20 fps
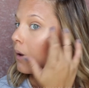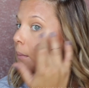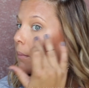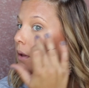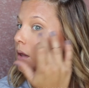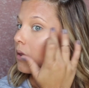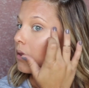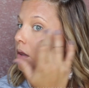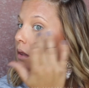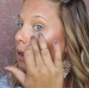
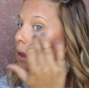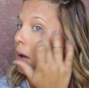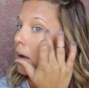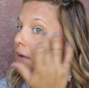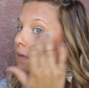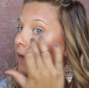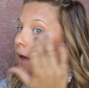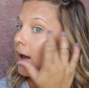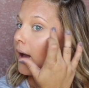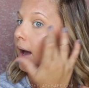But look
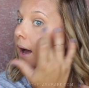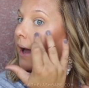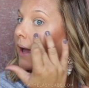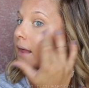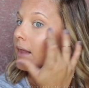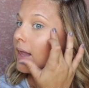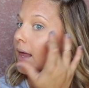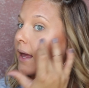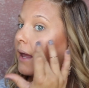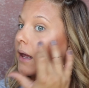at that
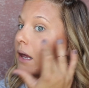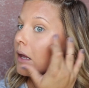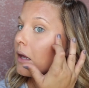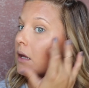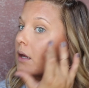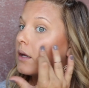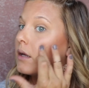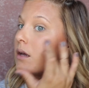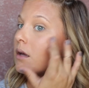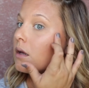highlight.
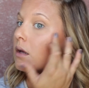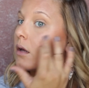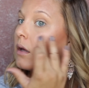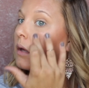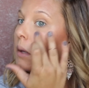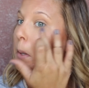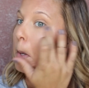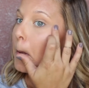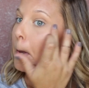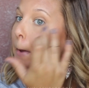
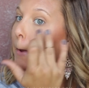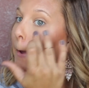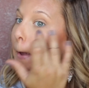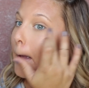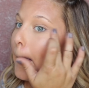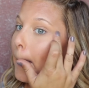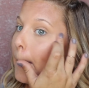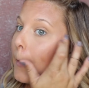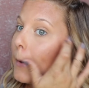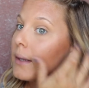
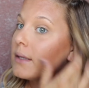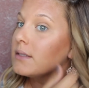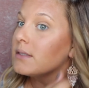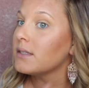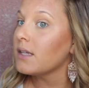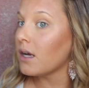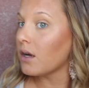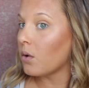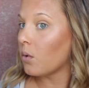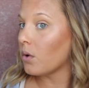Isn't
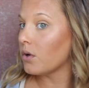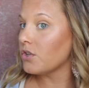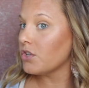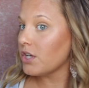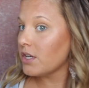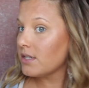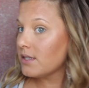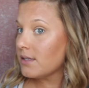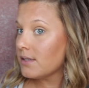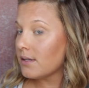that
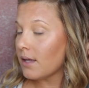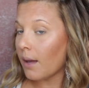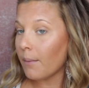gorgeous?